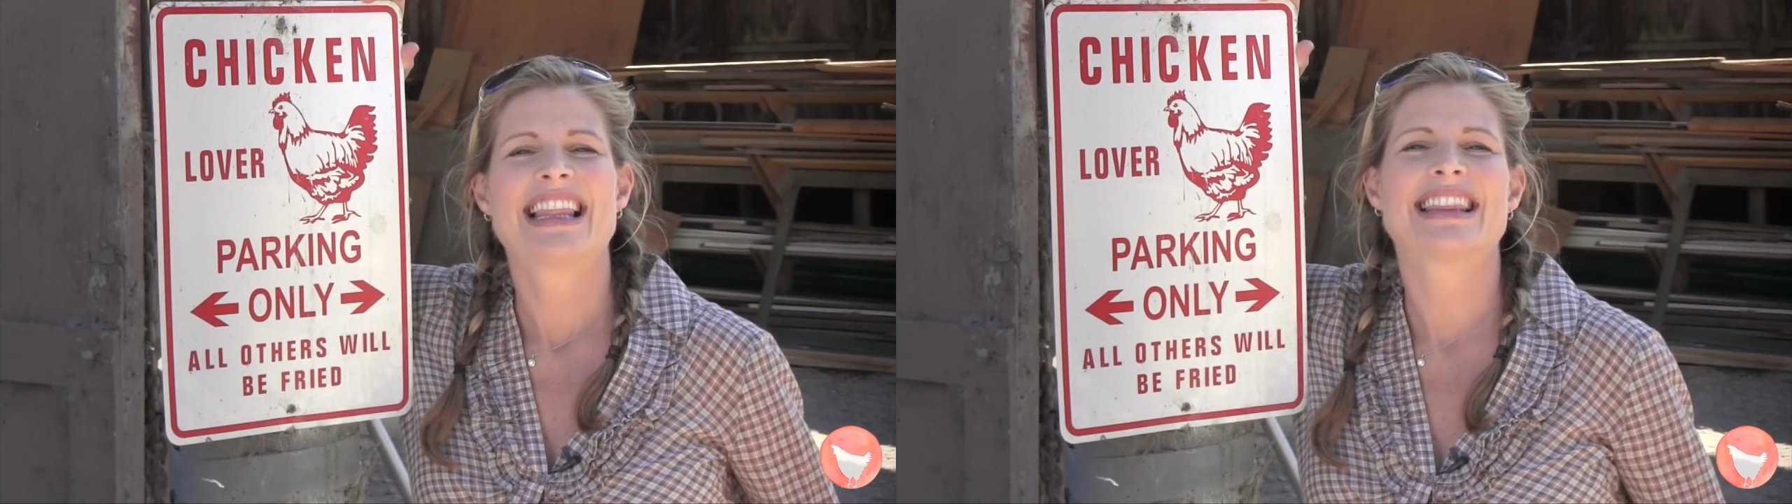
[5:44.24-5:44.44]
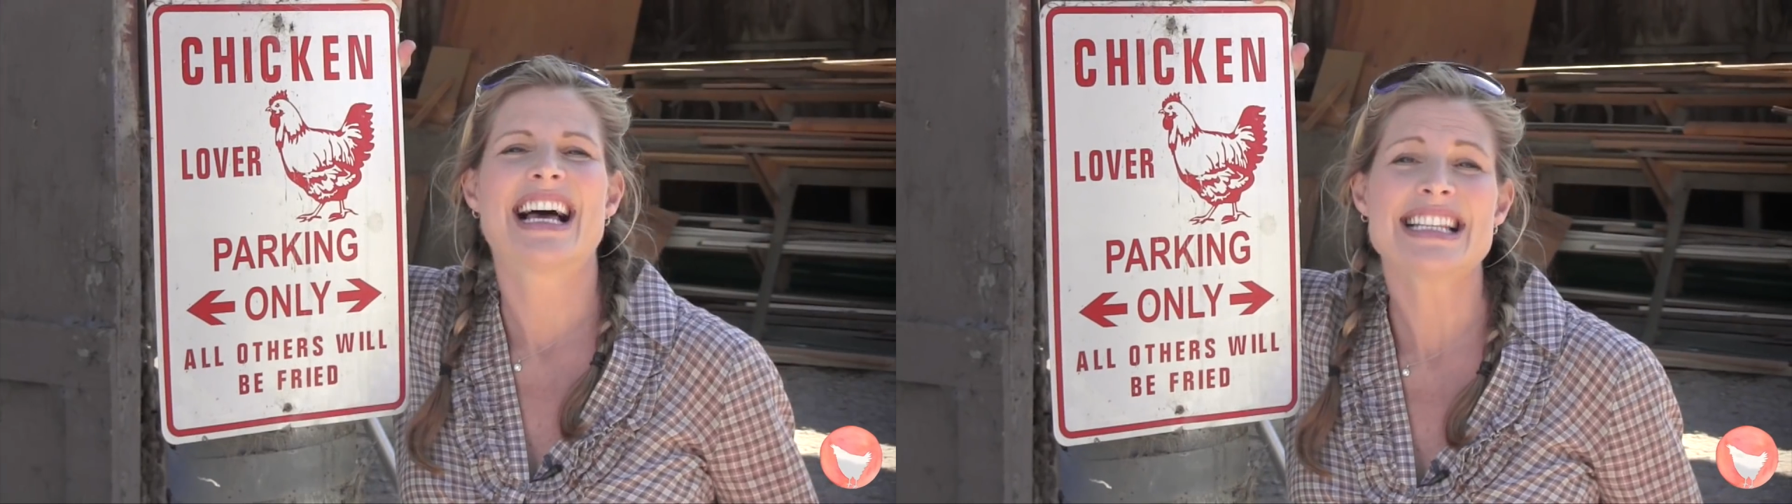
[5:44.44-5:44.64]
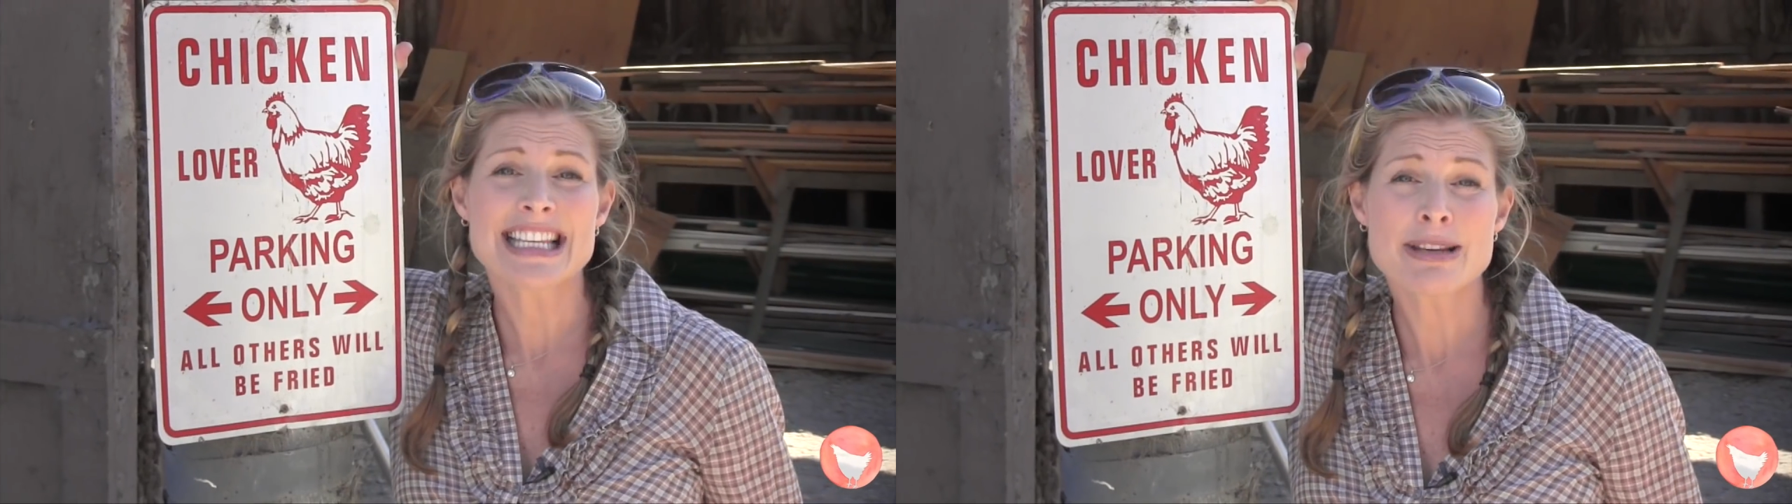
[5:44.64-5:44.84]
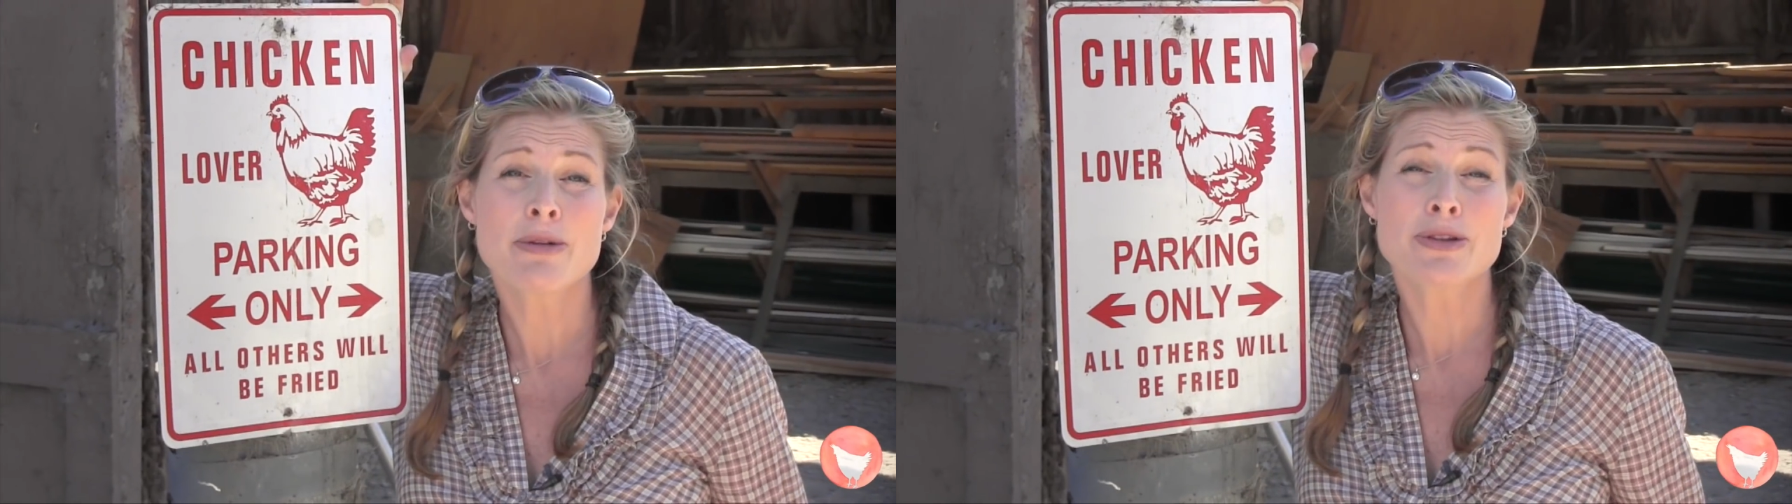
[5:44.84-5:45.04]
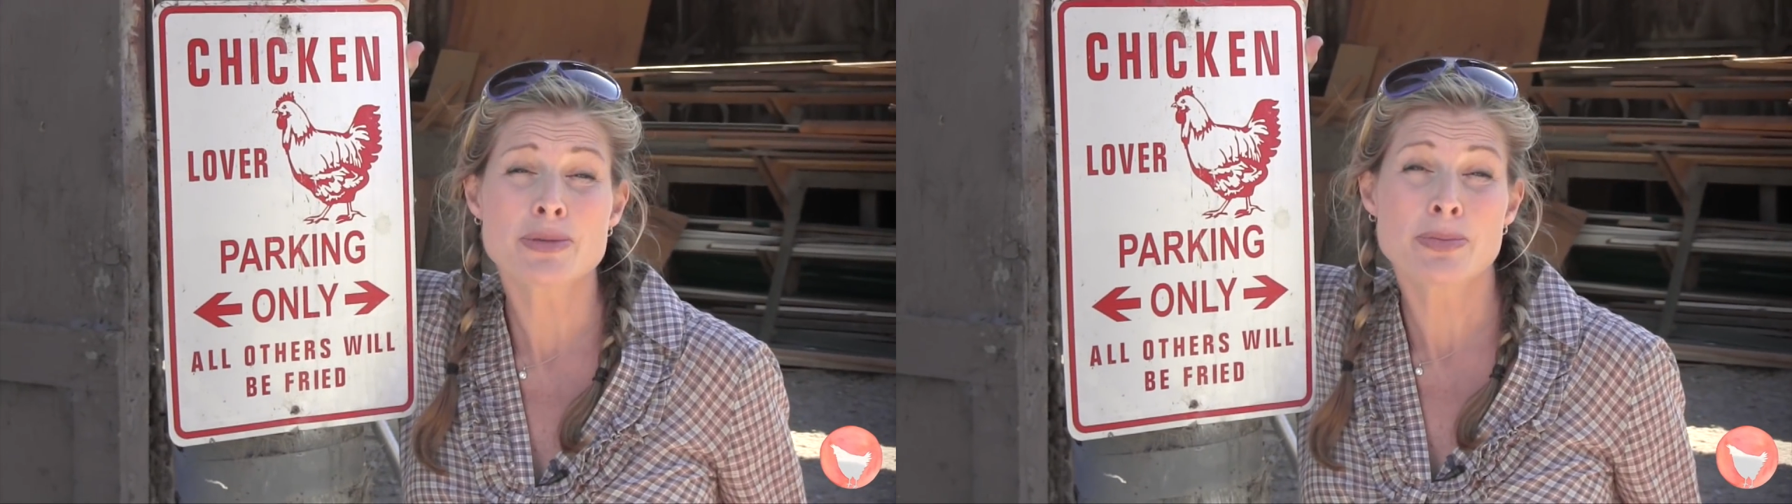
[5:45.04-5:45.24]
Lastly, and
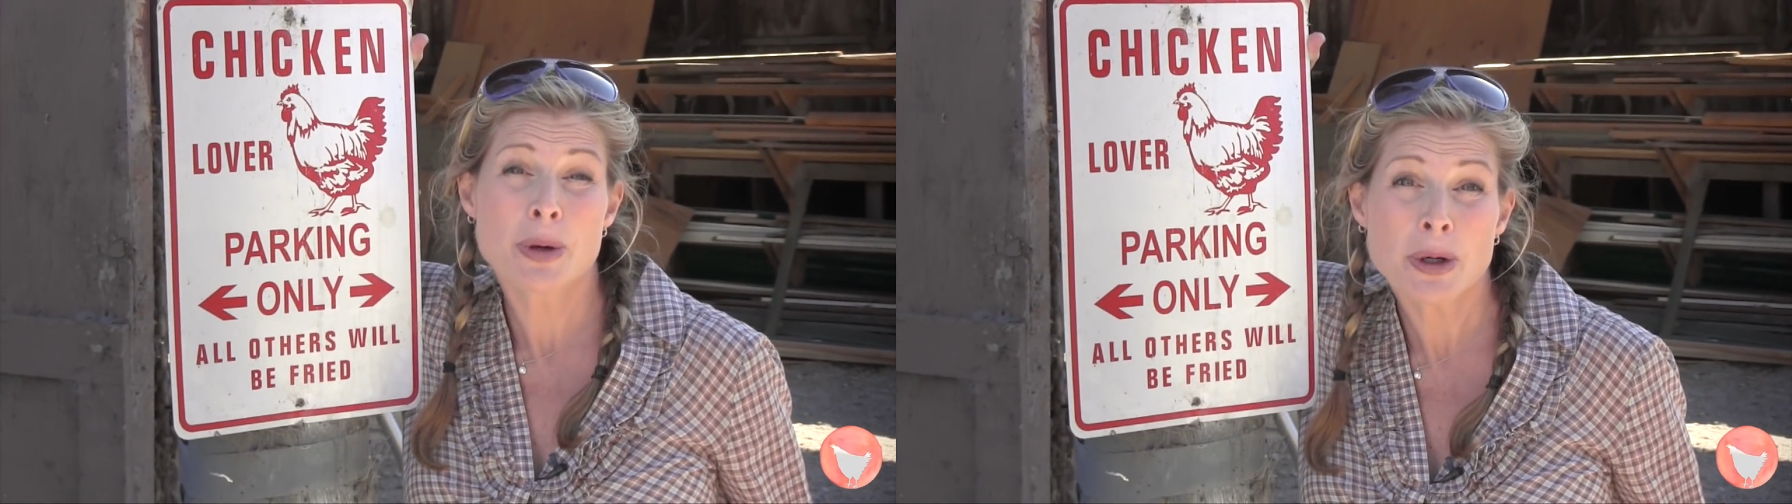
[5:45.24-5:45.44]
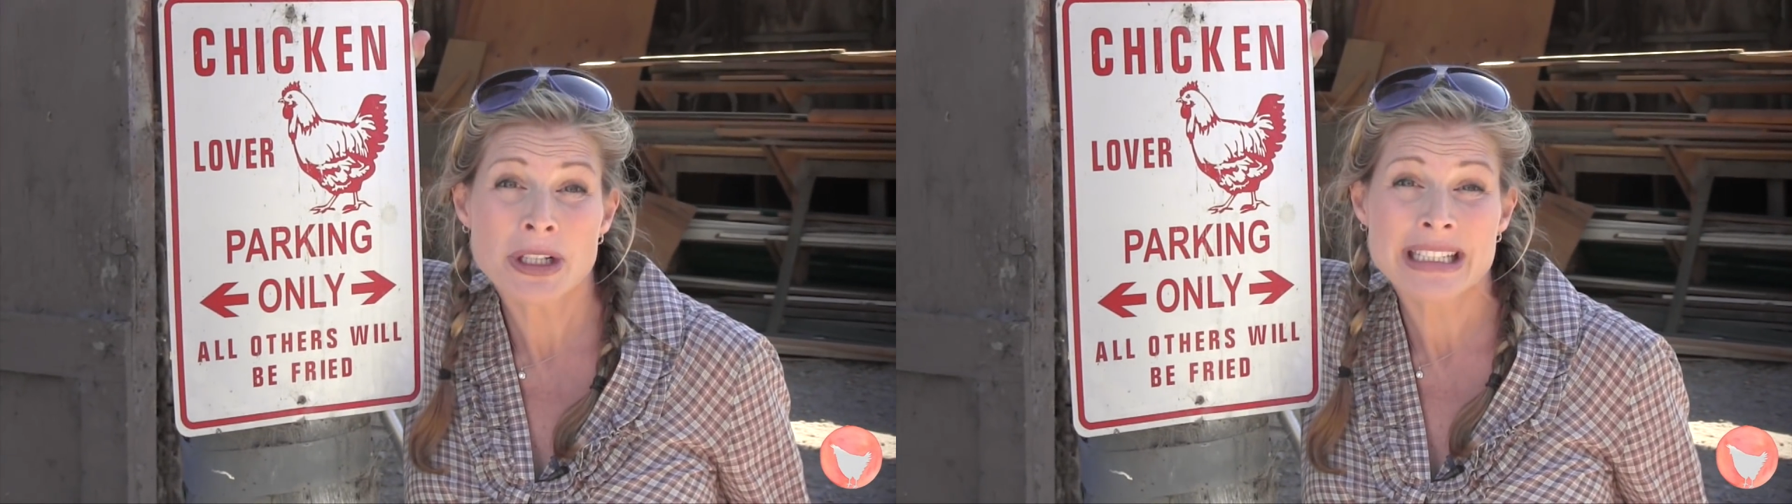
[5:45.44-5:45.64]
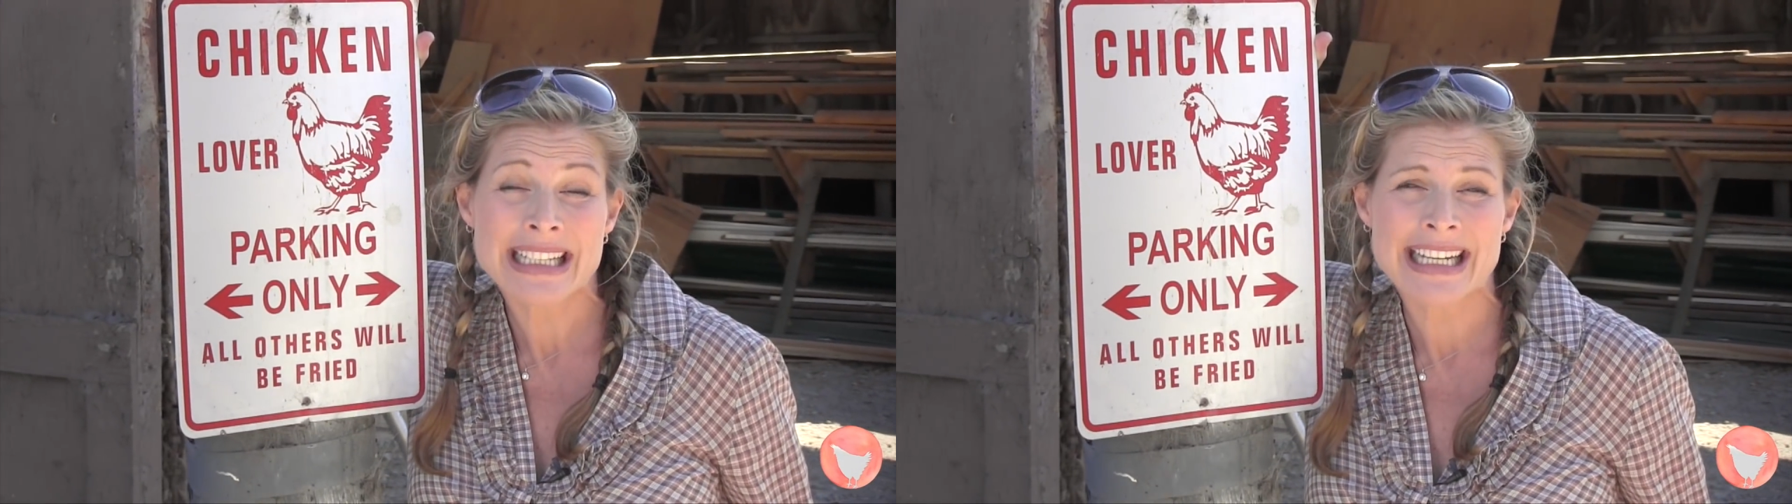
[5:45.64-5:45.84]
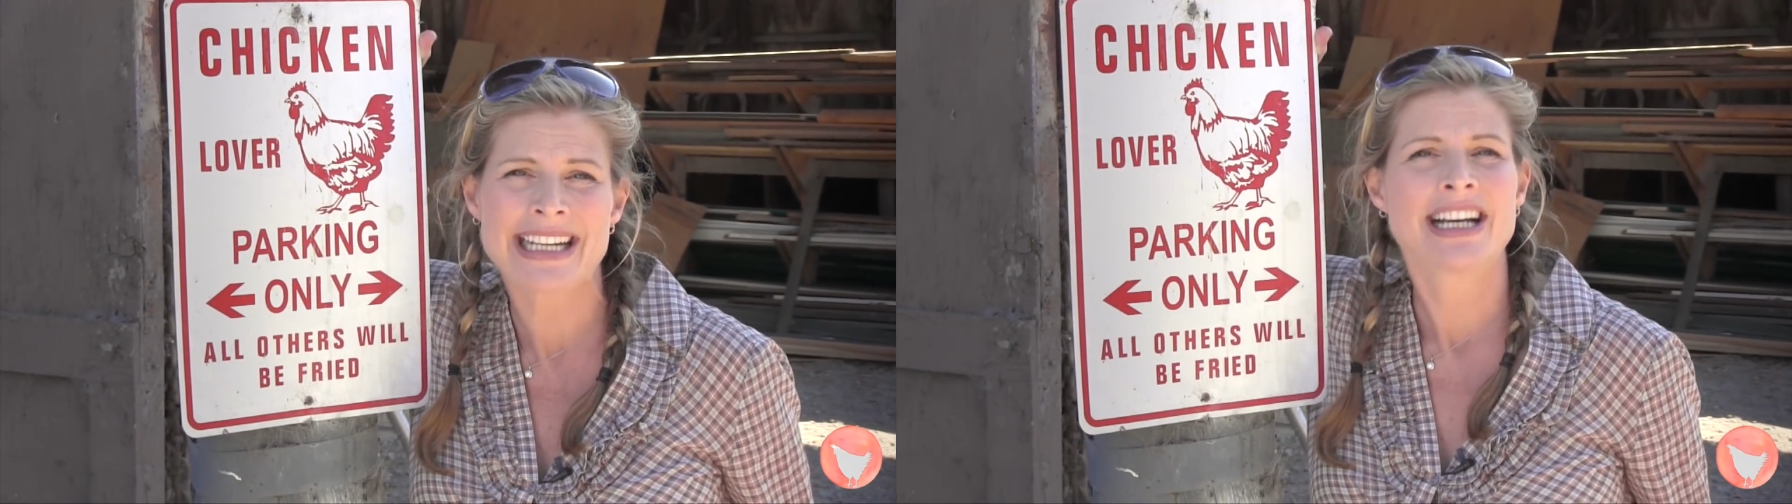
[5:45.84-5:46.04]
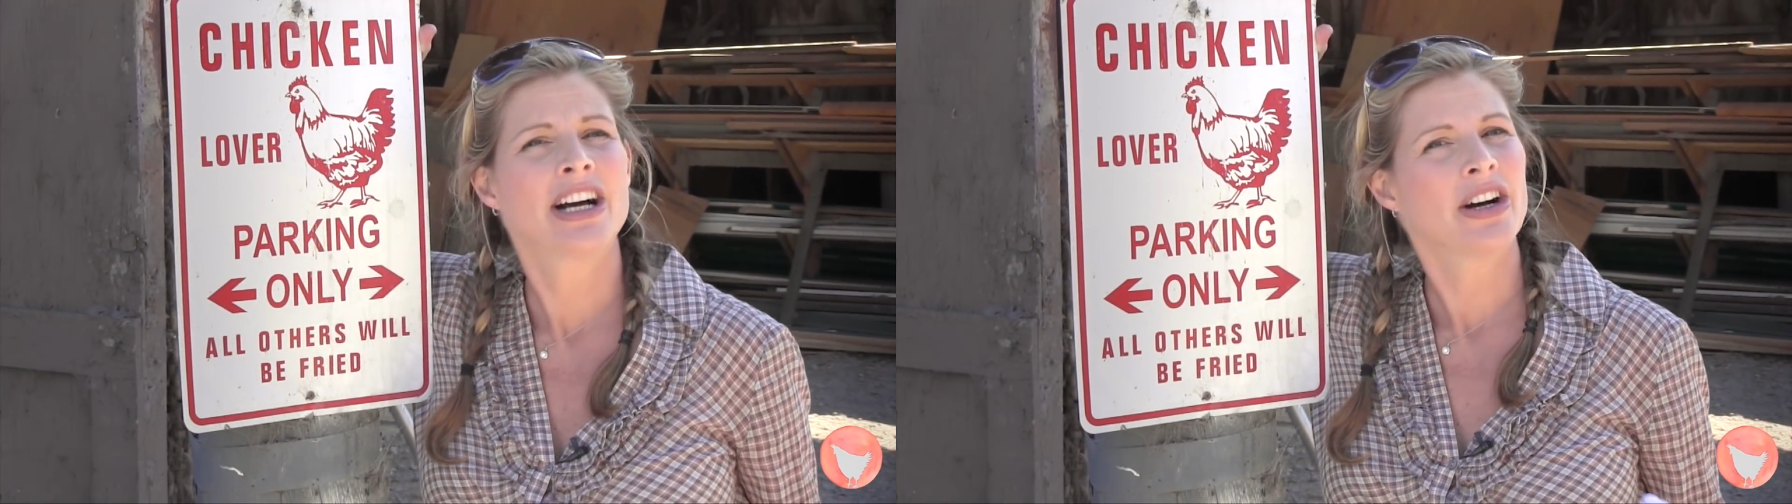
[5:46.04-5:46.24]
most importantly,